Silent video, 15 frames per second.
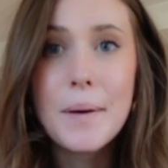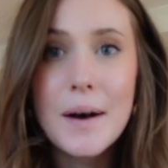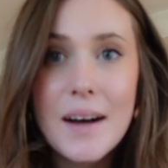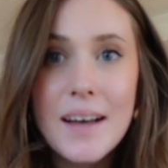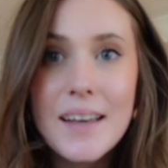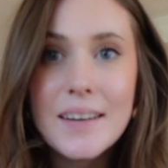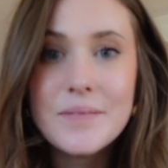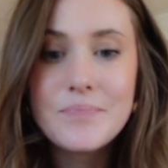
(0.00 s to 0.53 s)

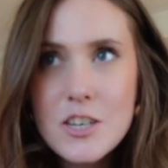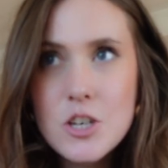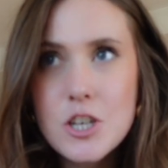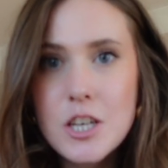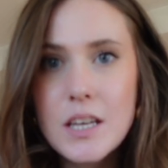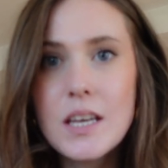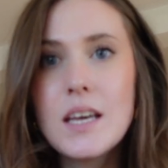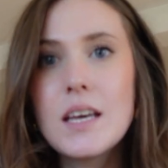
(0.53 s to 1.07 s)
But
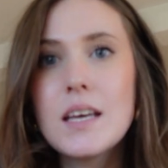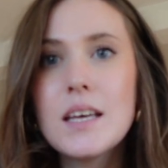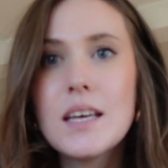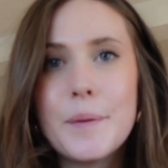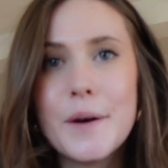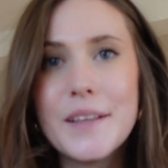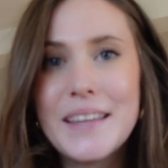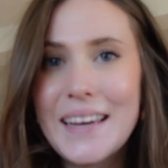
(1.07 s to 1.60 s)
she
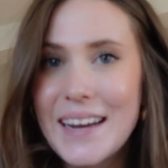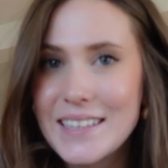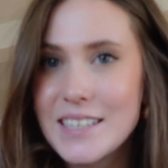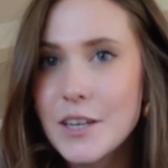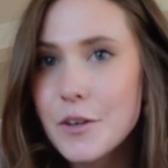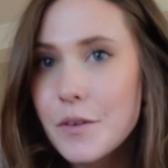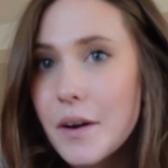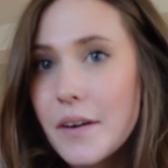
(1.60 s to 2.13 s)
put the
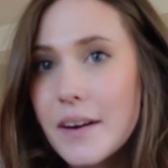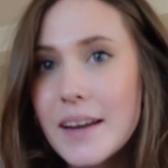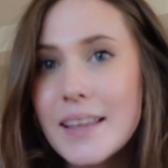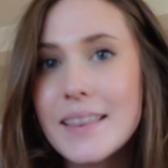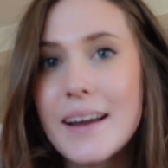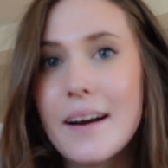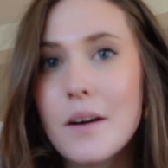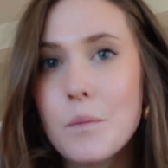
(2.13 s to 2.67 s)
itinerary
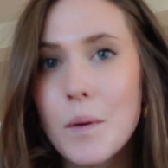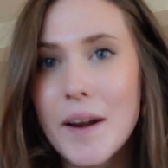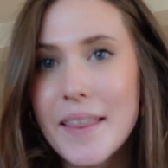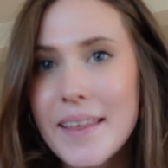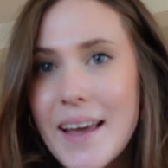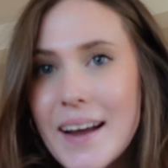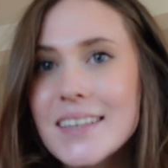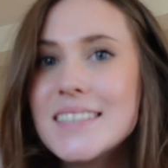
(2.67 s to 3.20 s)
in there, and one
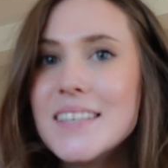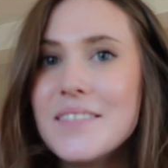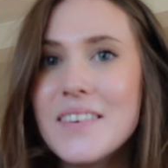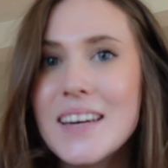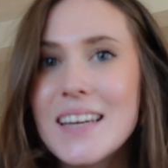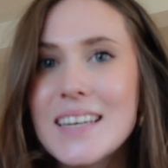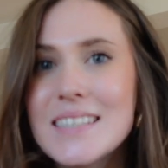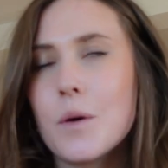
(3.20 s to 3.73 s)
of the
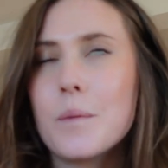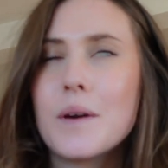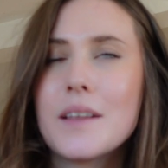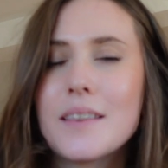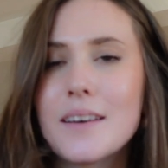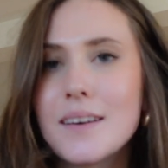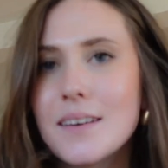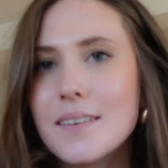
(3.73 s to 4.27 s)
activities or one
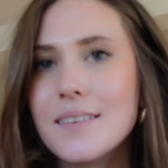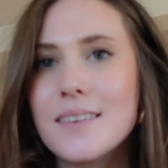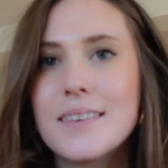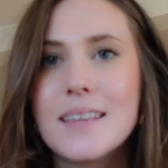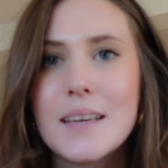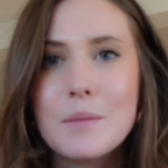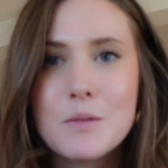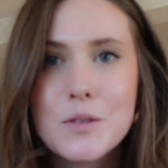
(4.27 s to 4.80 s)
of the
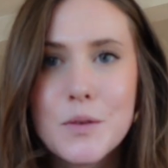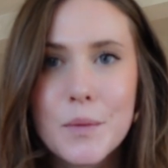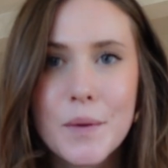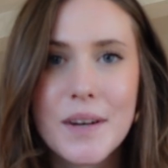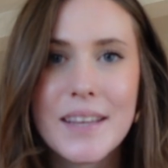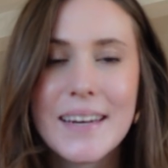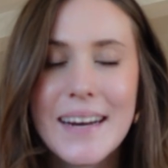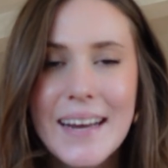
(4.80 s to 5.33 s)
themes for
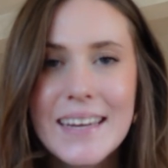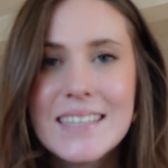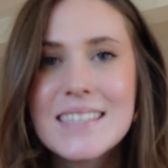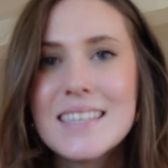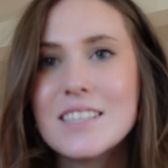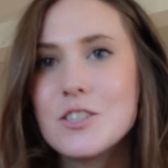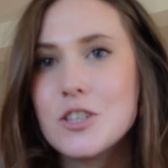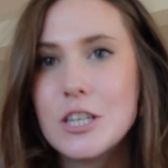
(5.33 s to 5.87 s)
one of the nights
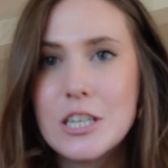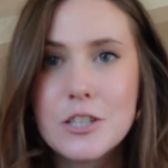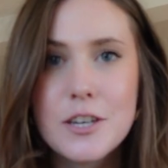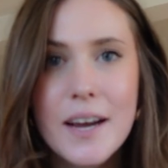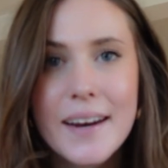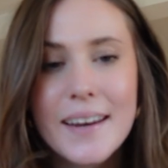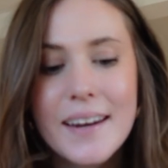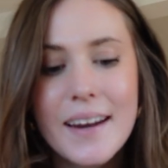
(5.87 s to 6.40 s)
is jean
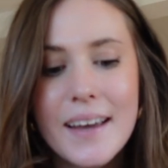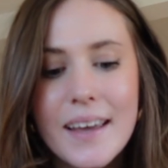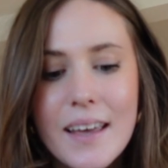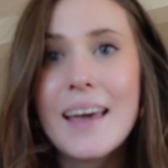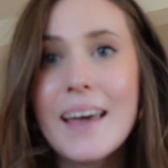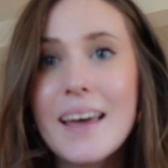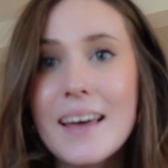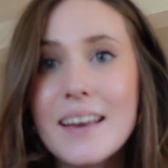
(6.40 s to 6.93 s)
jacket
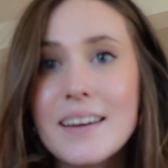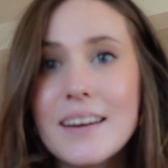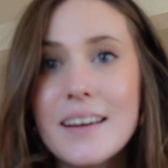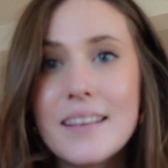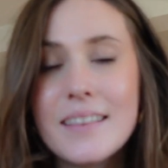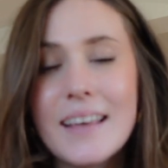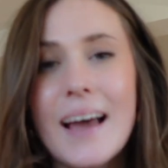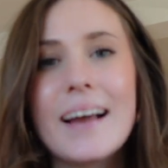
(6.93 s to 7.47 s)
night, and
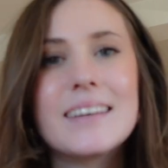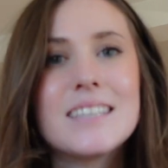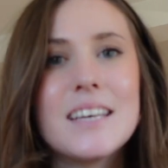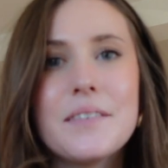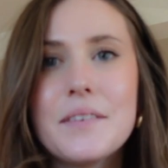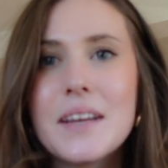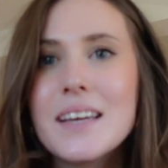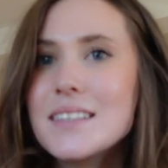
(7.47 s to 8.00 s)
the
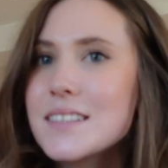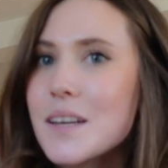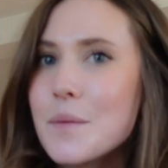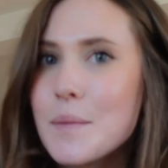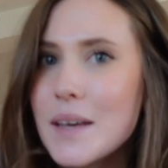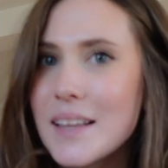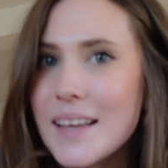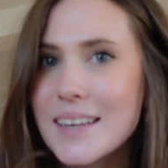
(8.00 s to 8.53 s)
activity is gonna
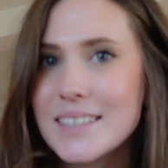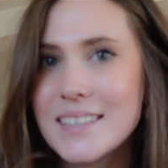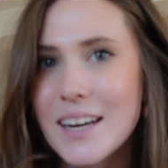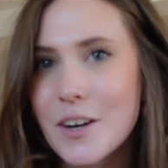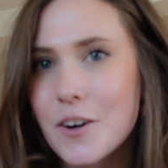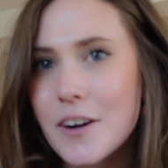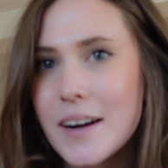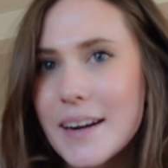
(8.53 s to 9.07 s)
be like
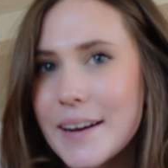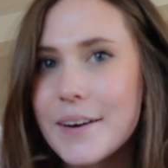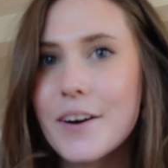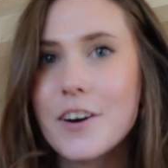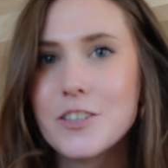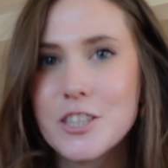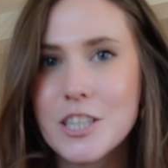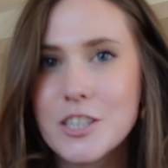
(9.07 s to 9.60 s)
decorating
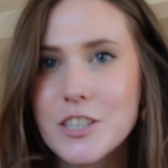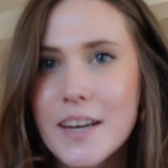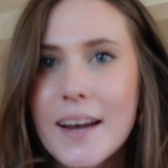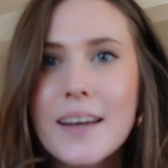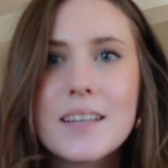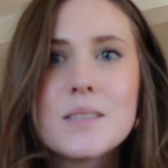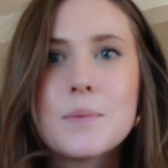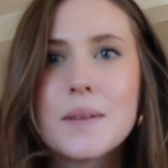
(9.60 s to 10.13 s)
our jean
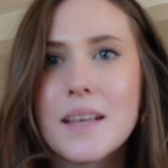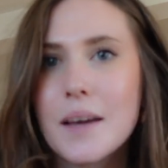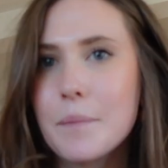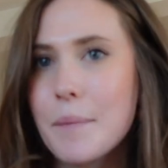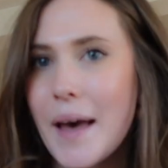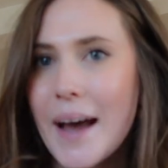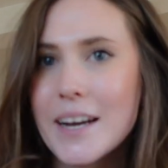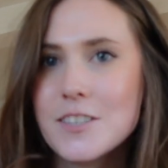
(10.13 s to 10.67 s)
jackets with
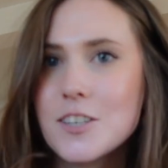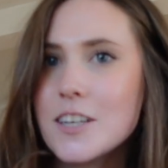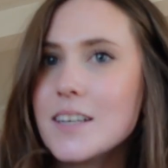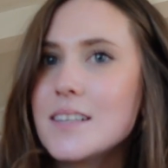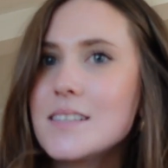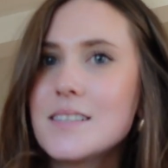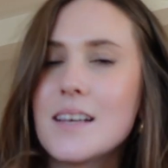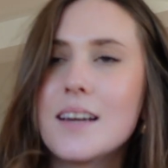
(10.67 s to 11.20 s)
like
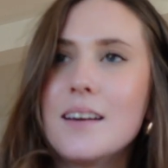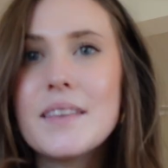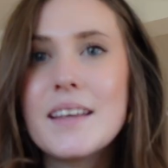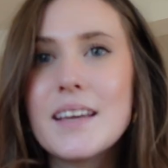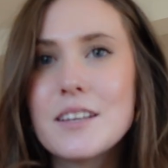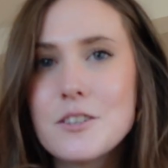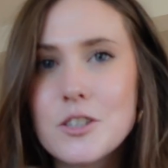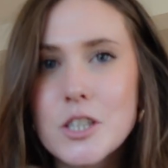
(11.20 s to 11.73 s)
patches, and
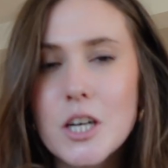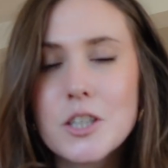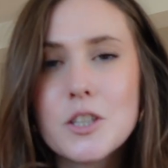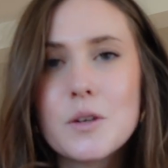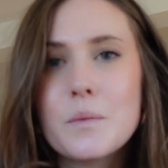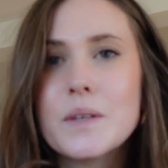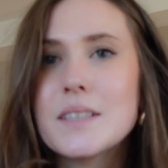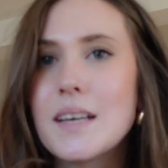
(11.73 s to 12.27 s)
the
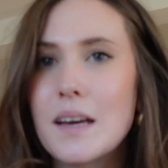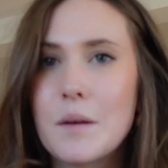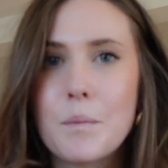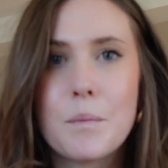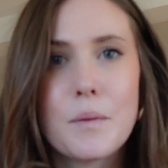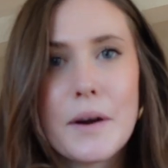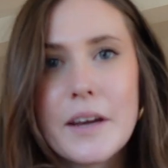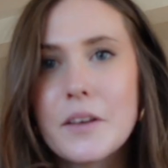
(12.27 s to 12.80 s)
instruction was
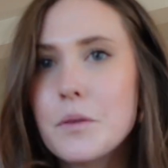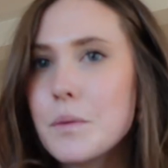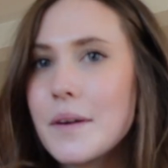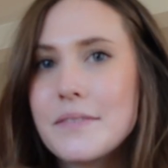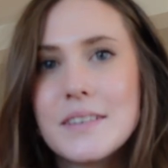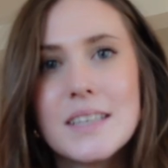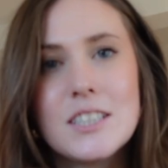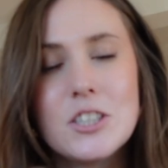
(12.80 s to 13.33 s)
like bring a
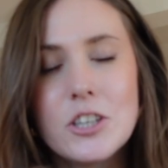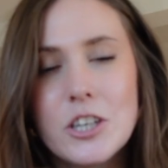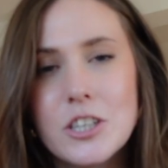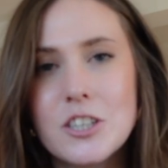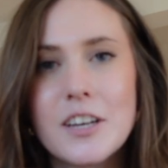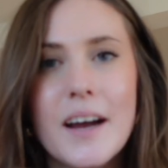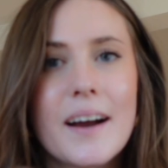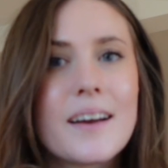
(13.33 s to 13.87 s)
thrifted
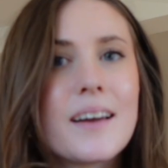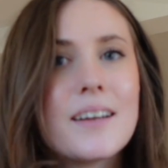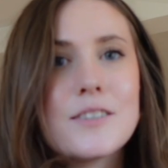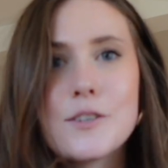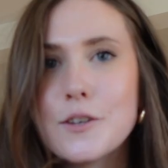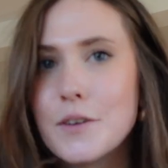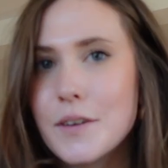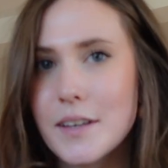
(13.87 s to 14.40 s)
jean
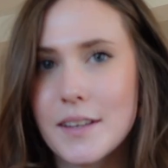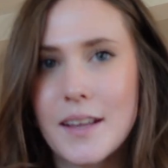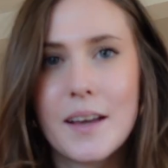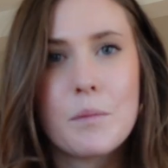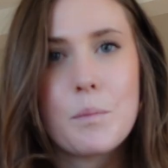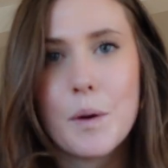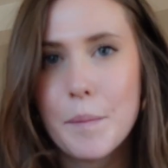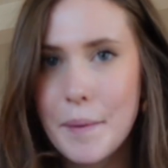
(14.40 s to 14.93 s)
jacket so you can
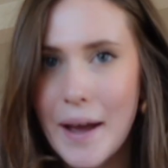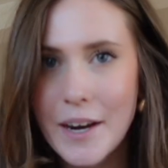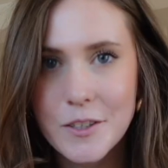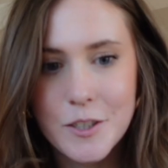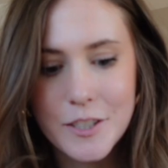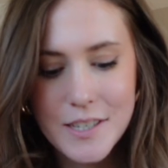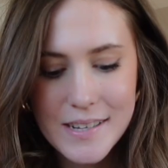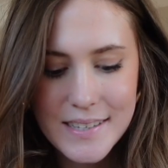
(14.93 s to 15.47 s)
like put
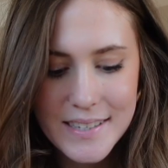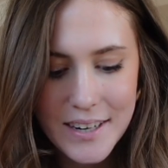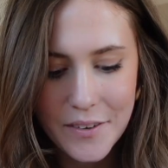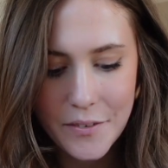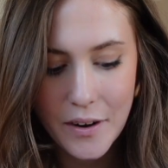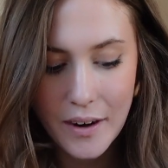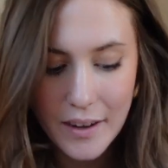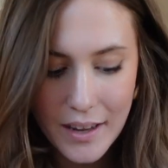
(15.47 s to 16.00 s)
patches and
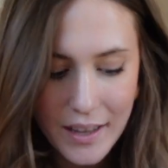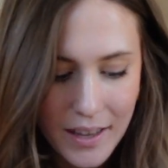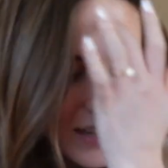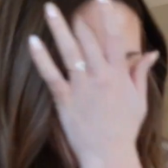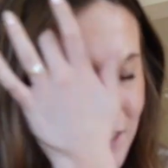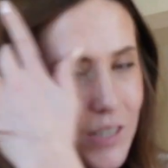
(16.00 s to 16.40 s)
stuff on it.